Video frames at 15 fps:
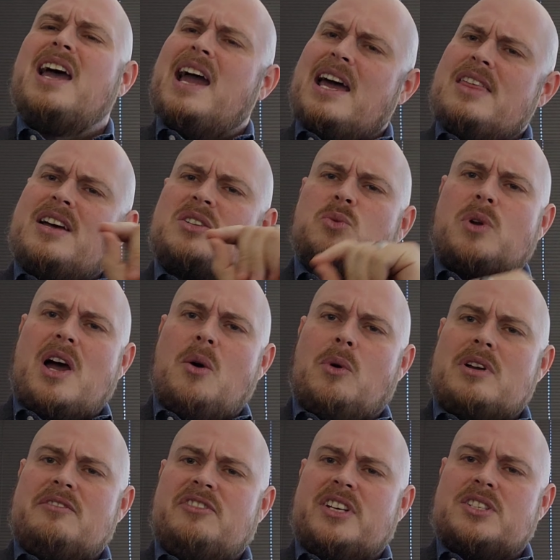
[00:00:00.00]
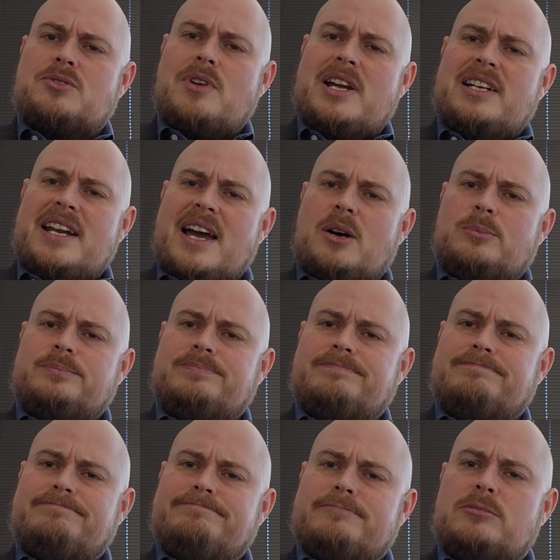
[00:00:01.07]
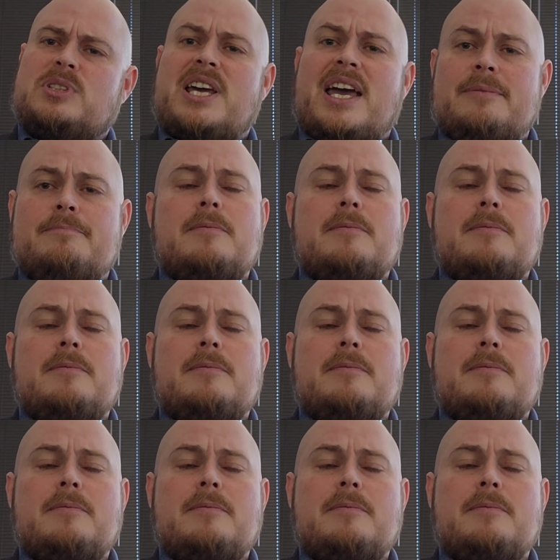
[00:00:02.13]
and that's what I want to fix right now. Okay.